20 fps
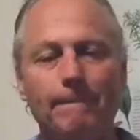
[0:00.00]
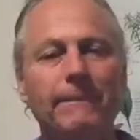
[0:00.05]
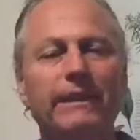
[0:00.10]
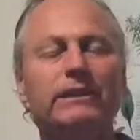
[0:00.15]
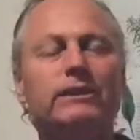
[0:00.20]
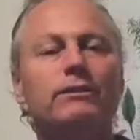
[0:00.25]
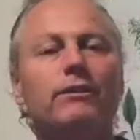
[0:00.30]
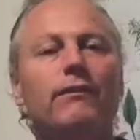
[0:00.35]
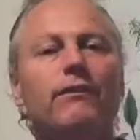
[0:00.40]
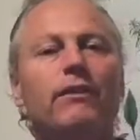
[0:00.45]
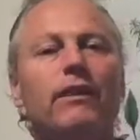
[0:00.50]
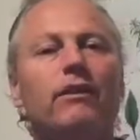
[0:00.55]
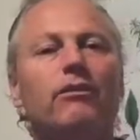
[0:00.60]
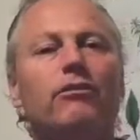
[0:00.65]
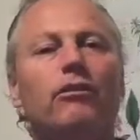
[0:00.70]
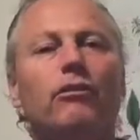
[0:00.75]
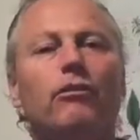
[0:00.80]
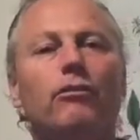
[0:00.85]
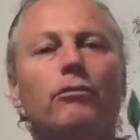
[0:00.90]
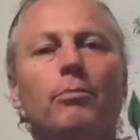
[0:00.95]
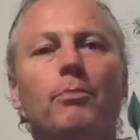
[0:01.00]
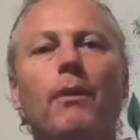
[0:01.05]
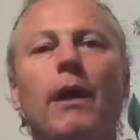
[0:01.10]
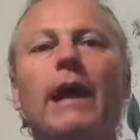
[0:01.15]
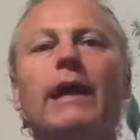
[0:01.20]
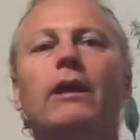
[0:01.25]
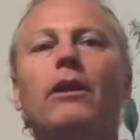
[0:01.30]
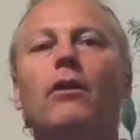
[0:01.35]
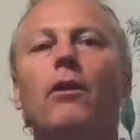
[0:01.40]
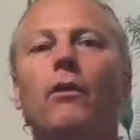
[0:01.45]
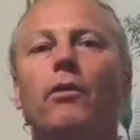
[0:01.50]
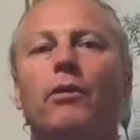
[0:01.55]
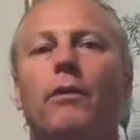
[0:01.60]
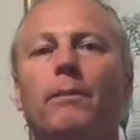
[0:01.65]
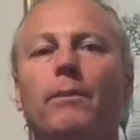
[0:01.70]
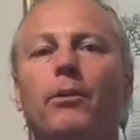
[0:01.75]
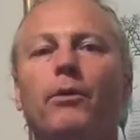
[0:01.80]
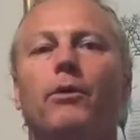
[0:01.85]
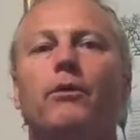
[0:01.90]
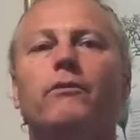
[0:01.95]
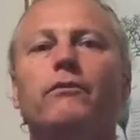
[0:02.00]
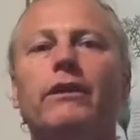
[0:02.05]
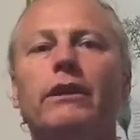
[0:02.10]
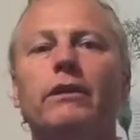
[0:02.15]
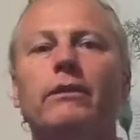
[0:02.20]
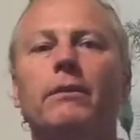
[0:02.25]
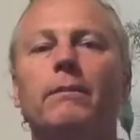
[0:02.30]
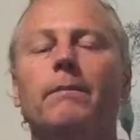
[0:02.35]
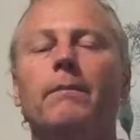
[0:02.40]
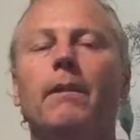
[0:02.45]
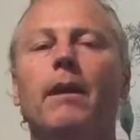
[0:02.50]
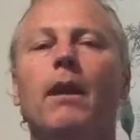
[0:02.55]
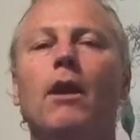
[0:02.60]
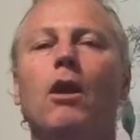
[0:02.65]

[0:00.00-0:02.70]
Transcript: mist of this and sprayed it on the burn victim.